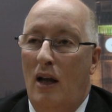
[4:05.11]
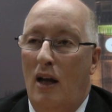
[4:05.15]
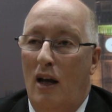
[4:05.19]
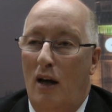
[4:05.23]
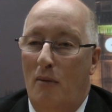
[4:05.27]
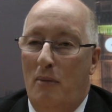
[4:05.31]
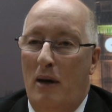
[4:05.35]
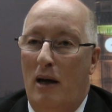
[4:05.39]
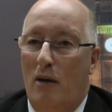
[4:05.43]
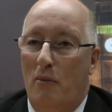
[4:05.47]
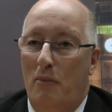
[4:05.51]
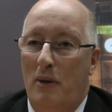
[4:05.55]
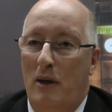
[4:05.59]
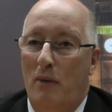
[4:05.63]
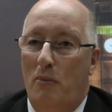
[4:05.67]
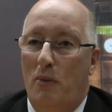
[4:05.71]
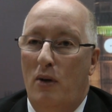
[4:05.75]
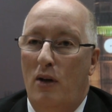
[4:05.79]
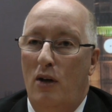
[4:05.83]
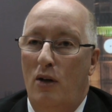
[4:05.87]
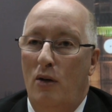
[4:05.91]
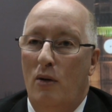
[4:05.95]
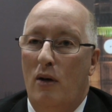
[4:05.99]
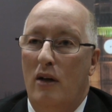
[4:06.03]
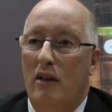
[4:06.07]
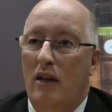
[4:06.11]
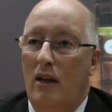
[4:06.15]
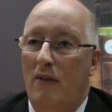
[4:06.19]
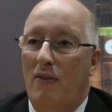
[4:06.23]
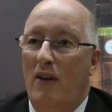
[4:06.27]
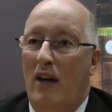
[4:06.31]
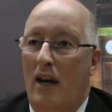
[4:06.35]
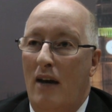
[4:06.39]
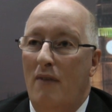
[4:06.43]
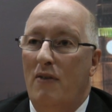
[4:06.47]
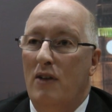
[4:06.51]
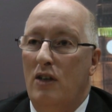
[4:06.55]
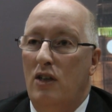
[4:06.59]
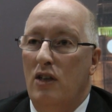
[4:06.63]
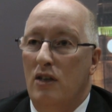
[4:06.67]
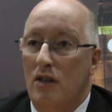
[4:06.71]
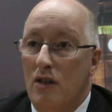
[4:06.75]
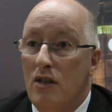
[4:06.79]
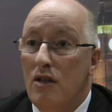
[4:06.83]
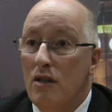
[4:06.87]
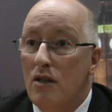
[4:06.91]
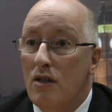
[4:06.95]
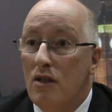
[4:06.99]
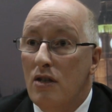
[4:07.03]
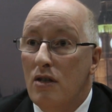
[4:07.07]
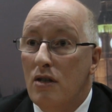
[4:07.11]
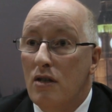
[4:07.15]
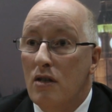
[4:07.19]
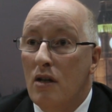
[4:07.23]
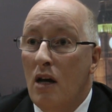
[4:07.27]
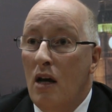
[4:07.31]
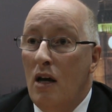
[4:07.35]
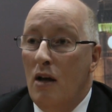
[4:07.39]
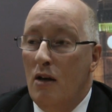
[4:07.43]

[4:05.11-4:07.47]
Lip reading: about people who are giving evidence,